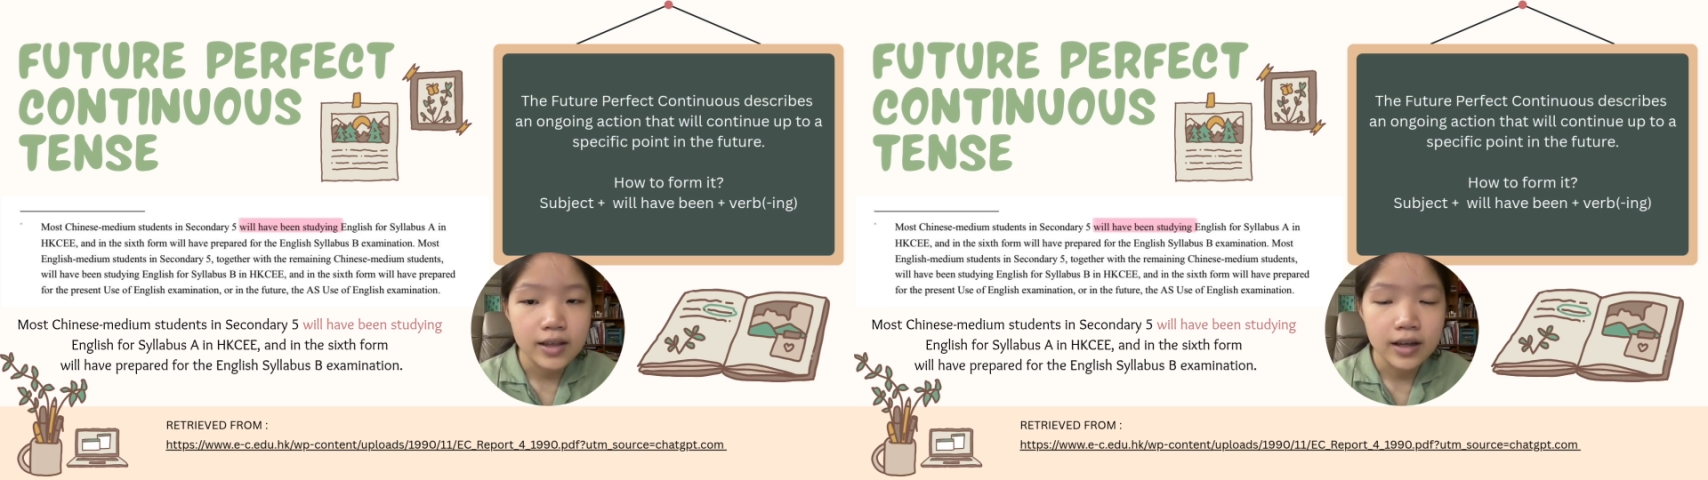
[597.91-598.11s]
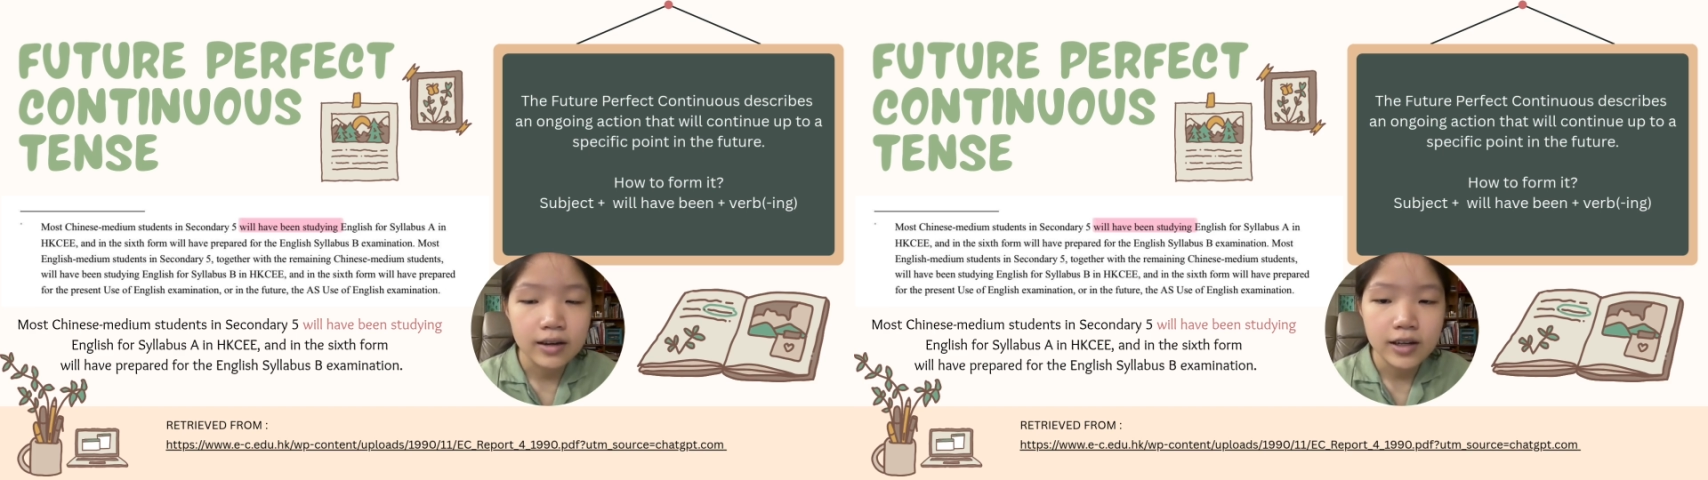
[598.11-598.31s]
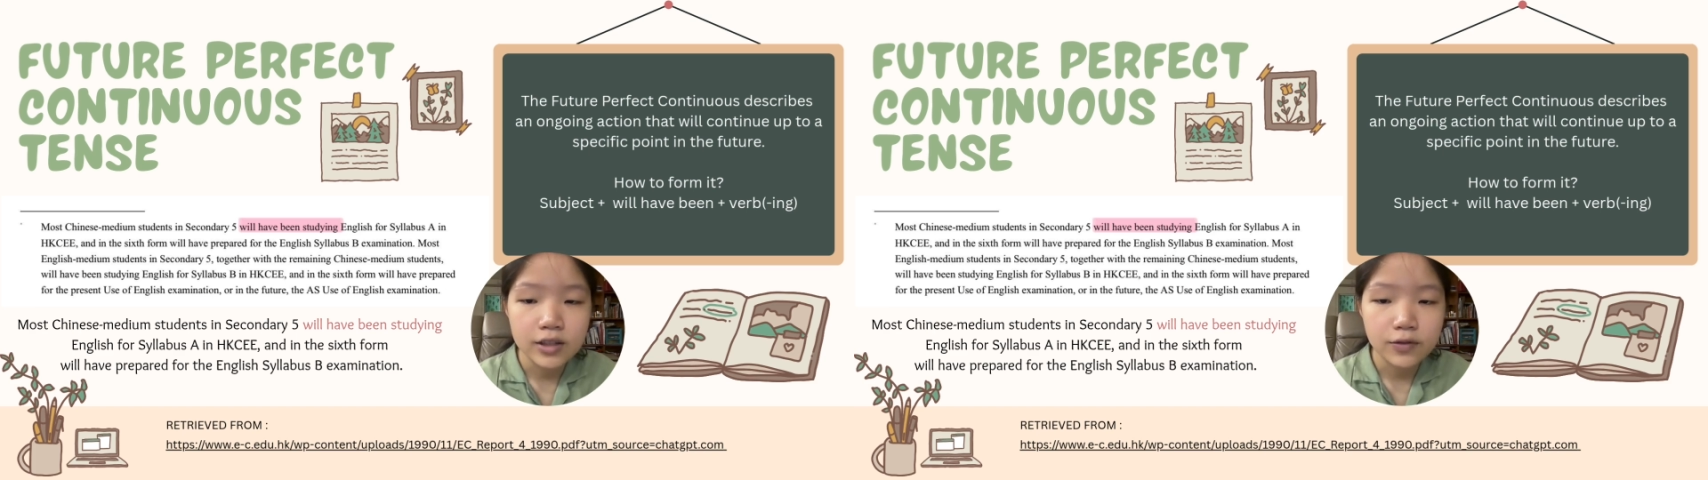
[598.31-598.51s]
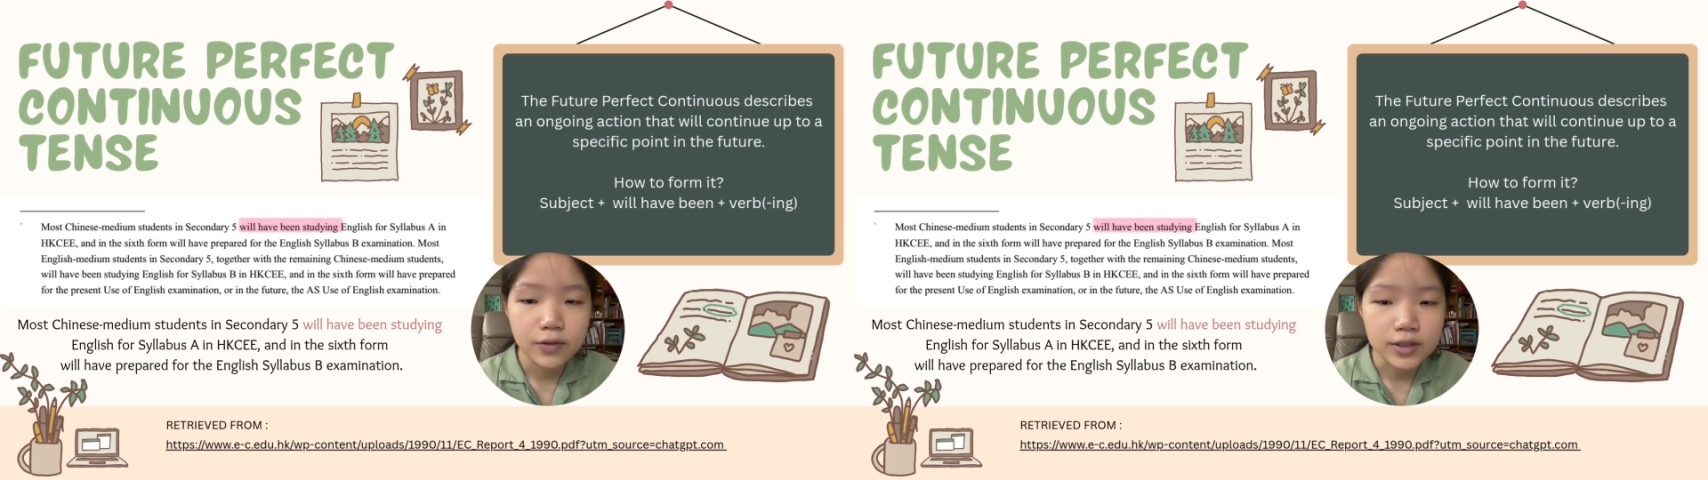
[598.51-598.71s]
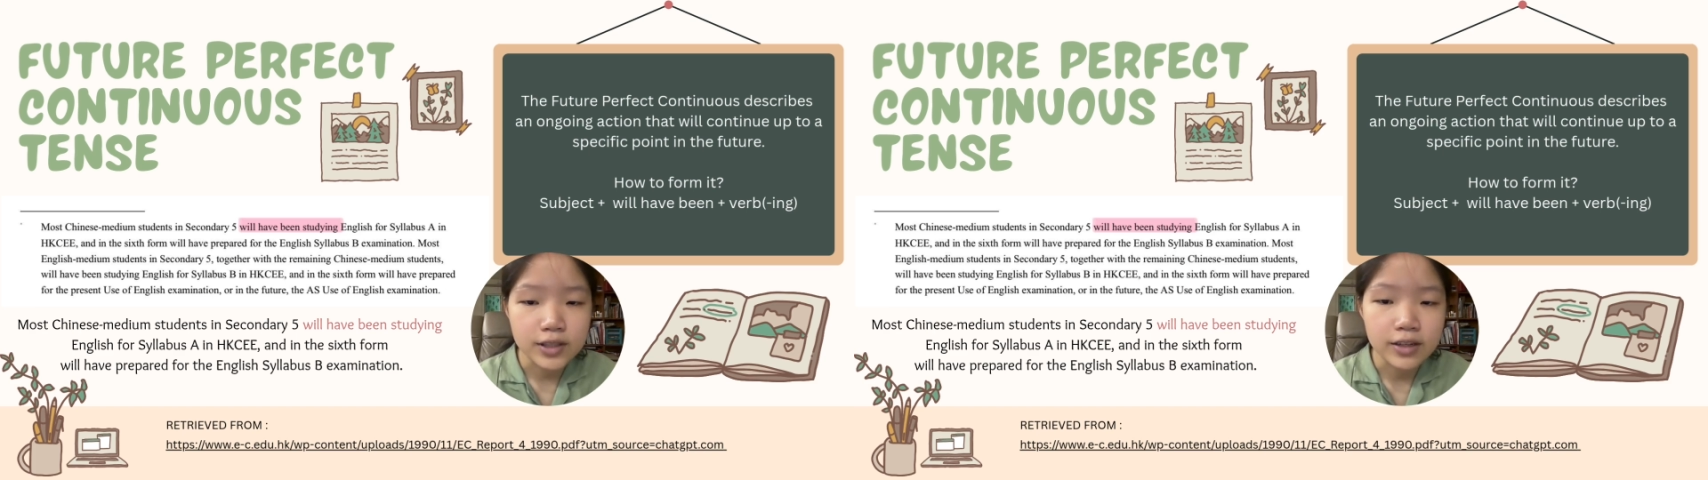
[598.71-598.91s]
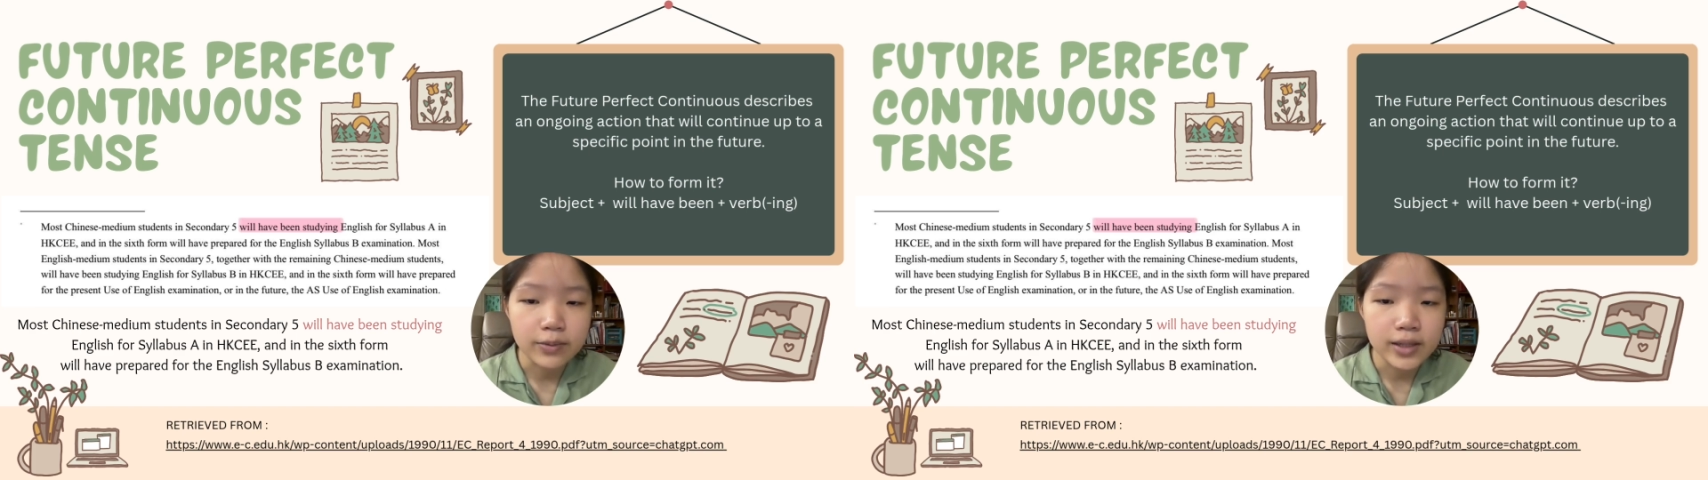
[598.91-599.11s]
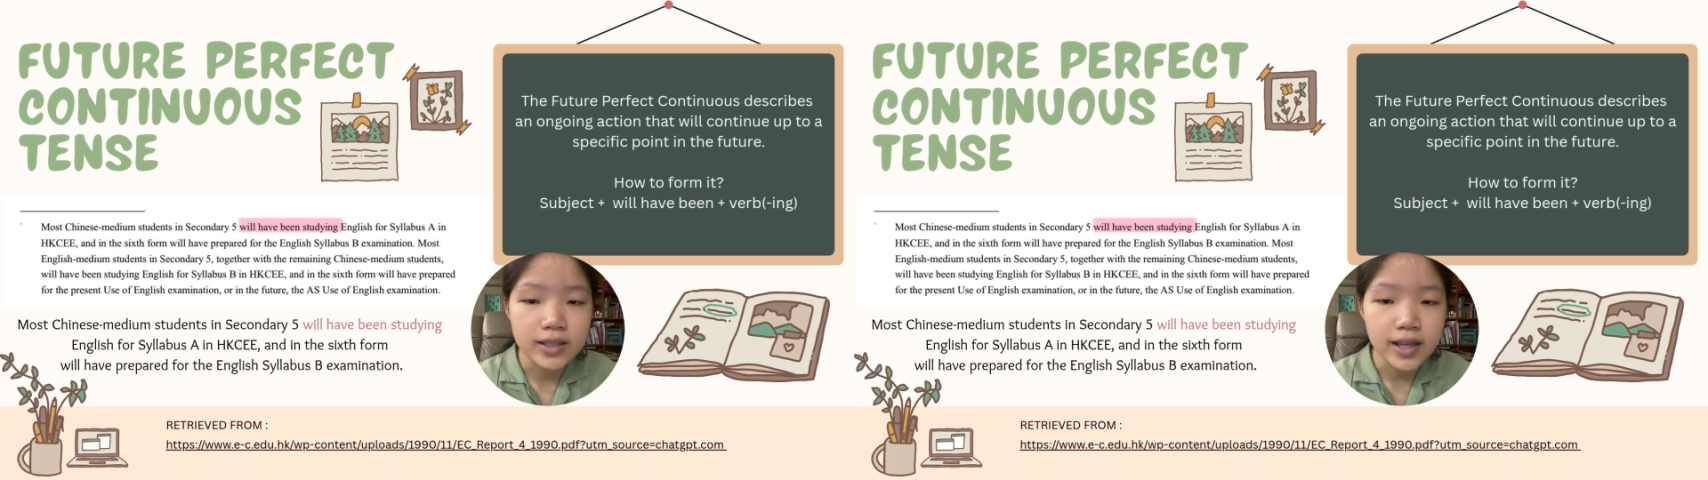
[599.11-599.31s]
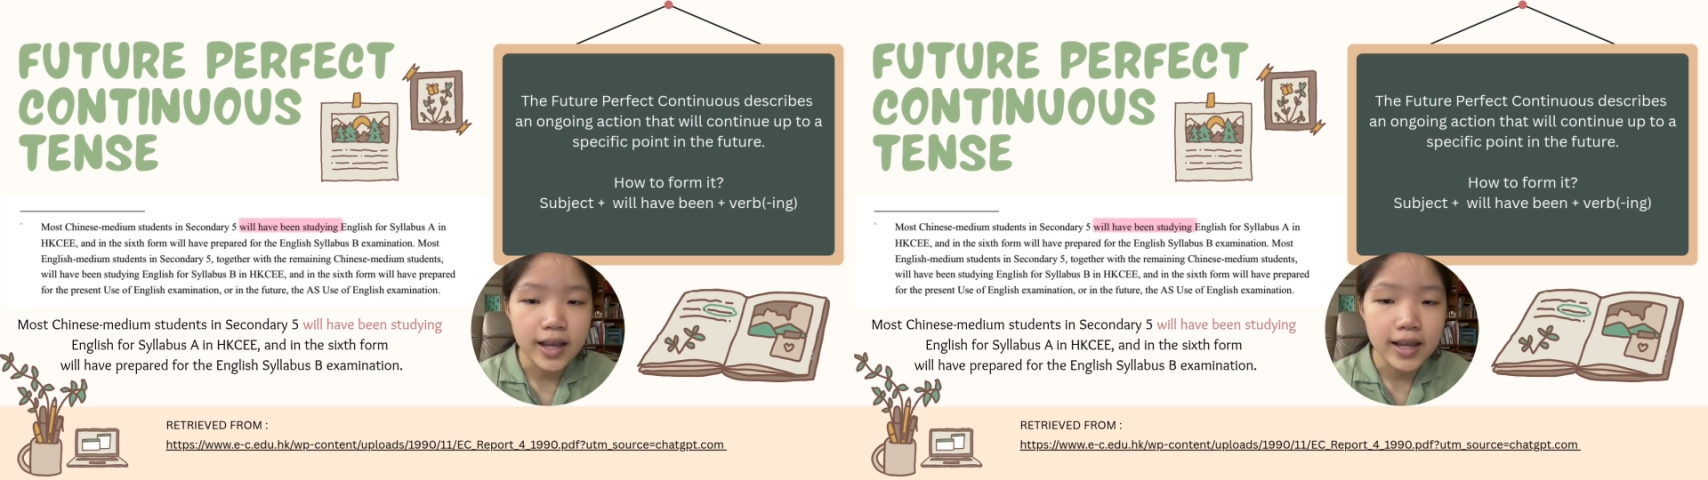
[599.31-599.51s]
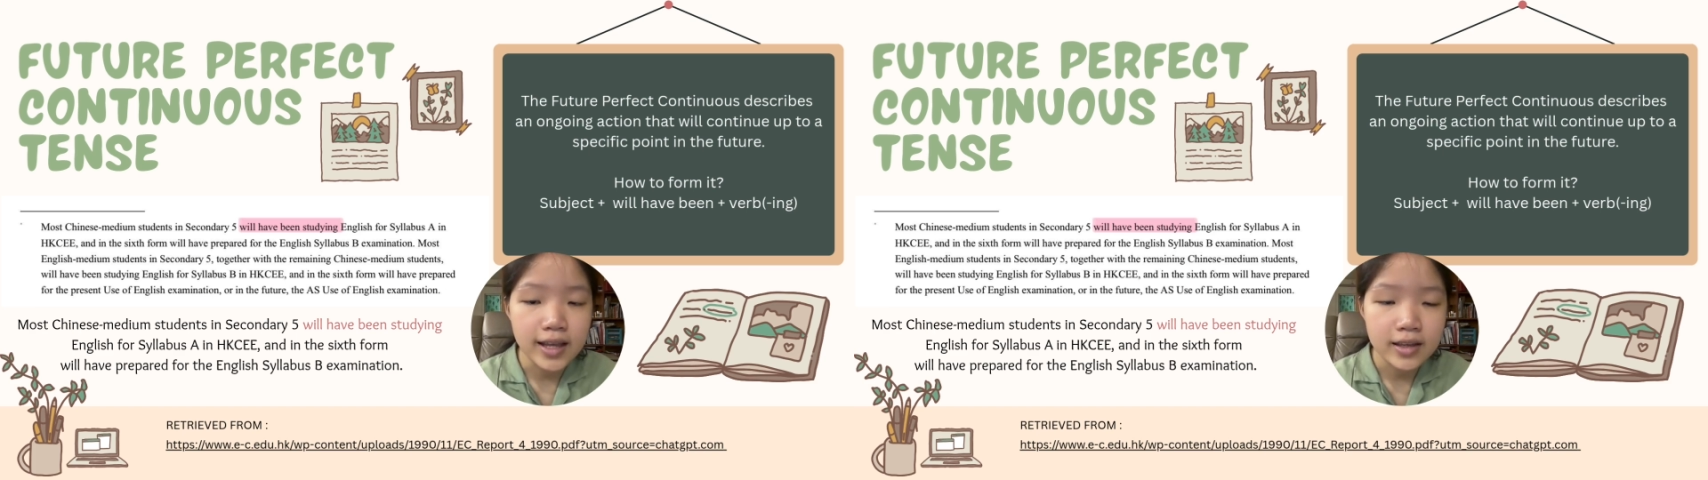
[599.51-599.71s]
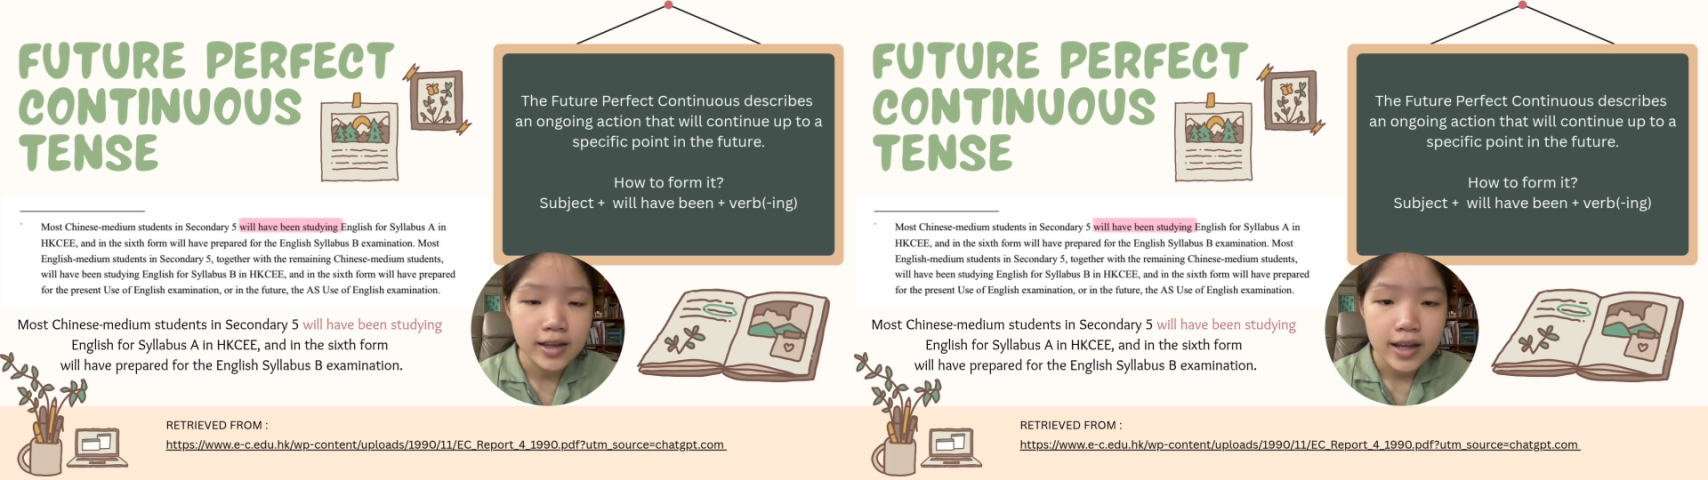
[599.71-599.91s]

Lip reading: English for syllabus A